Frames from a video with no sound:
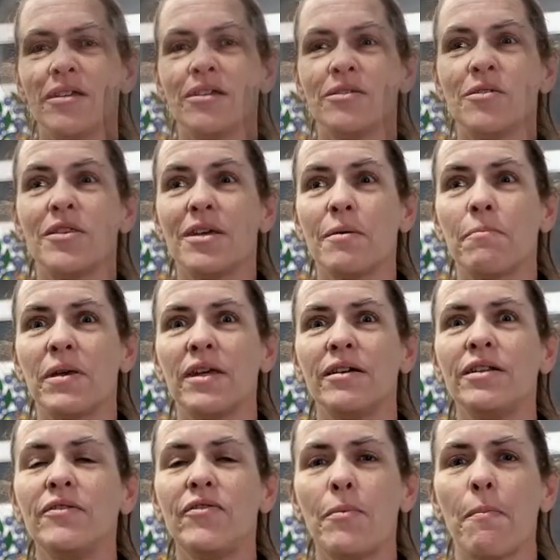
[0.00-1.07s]
So the
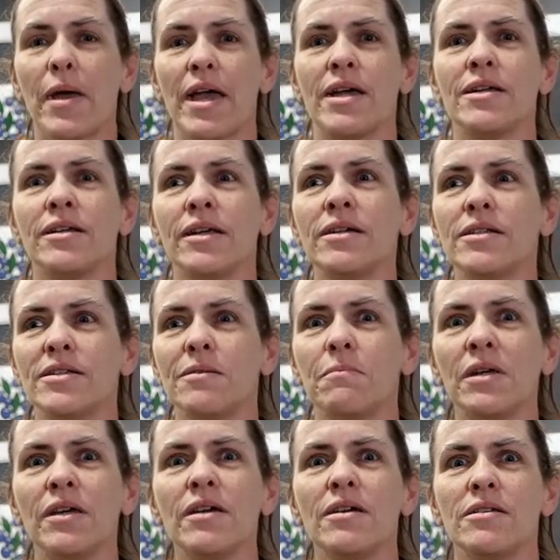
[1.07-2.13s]
appeal of a paint night to
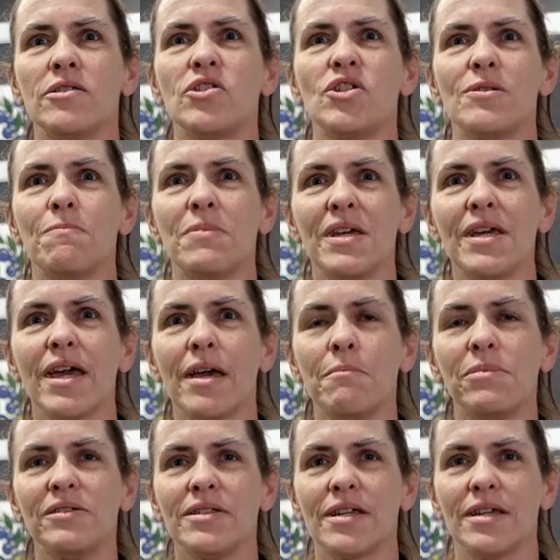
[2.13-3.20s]
me is just being
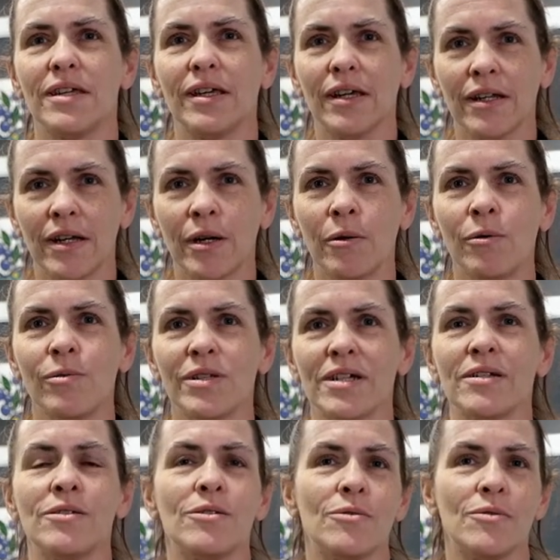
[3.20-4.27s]
able to get out
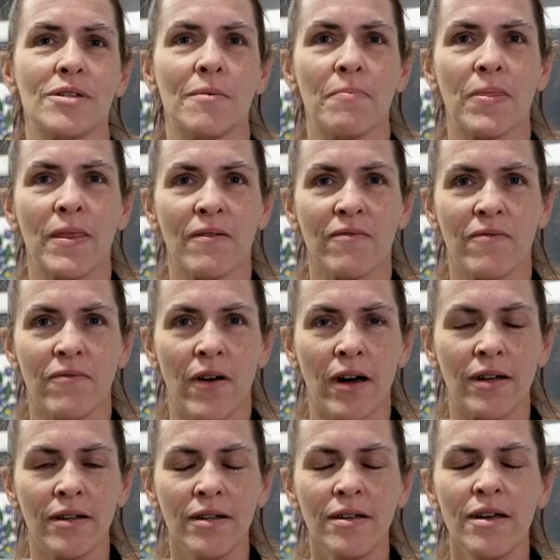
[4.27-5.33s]
and do something
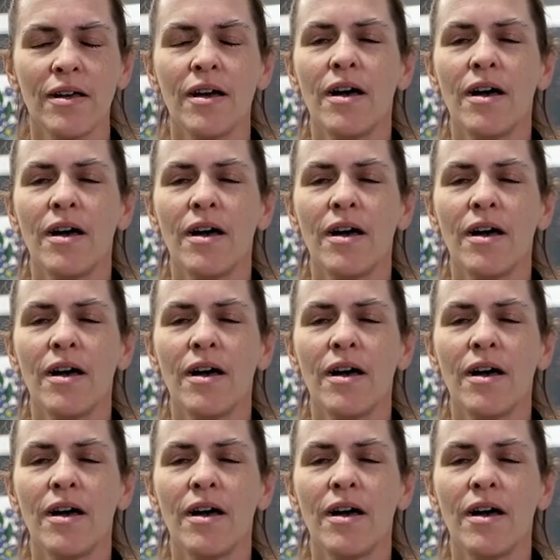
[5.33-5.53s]
fun.